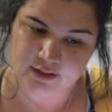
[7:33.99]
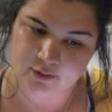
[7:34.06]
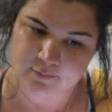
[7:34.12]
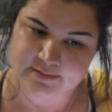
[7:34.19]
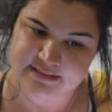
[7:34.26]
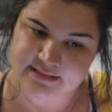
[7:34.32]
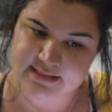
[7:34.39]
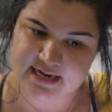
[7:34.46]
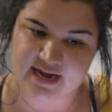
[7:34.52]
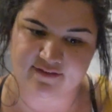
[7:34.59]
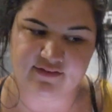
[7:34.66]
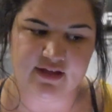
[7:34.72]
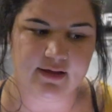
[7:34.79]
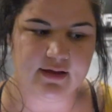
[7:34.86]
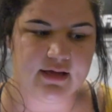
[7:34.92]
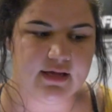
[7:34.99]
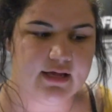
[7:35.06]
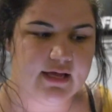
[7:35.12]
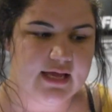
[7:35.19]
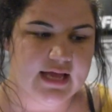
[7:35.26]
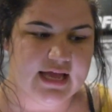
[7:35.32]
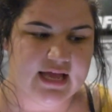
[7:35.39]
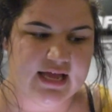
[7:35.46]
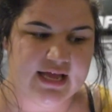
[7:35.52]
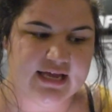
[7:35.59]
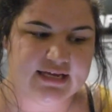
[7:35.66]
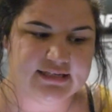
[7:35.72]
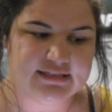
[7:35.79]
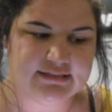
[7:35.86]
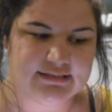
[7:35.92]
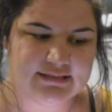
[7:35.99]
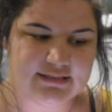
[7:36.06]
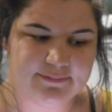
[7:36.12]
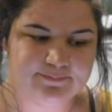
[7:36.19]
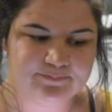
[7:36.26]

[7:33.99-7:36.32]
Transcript: who's in the Navy, and